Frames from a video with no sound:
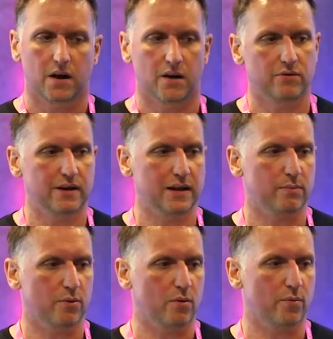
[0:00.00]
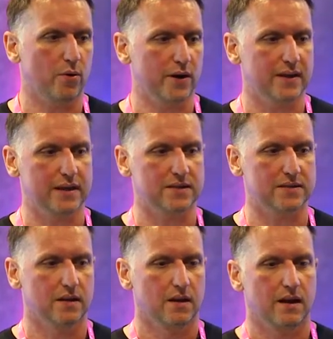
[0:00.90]
a really important point
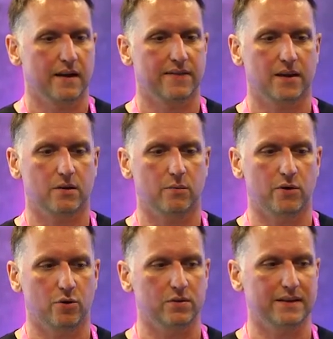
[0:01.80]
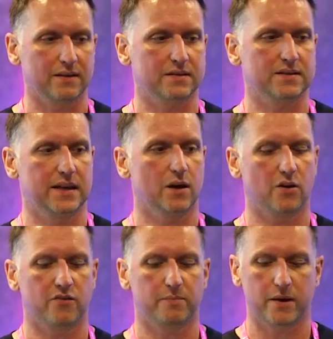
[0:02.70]
is I think we're all guilty
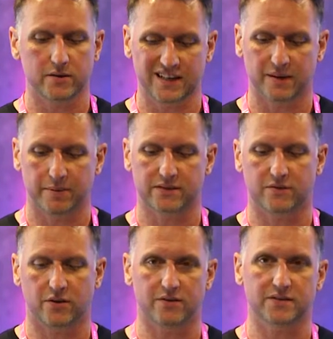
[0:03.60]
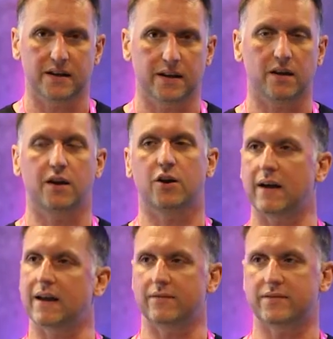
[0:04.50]
of posting a piece of content and going,
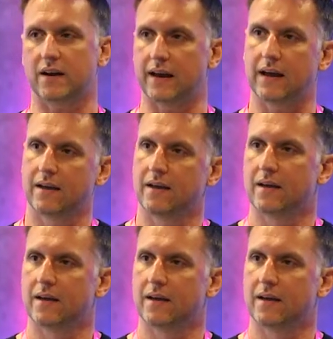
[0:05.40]
great, I've done it.